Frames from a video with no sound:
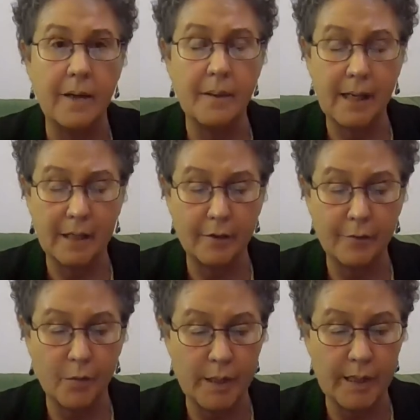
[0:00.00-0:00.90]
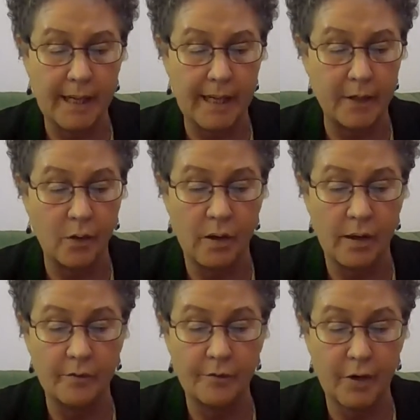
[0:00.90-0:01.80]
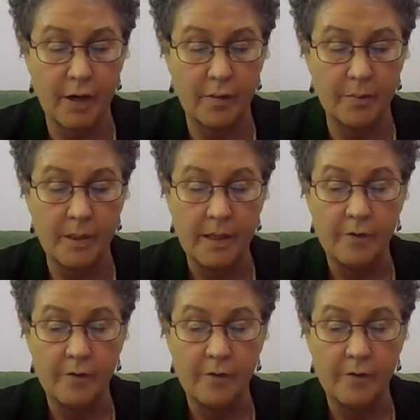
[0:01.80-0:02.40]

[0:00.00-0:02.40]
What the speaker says: California had gone from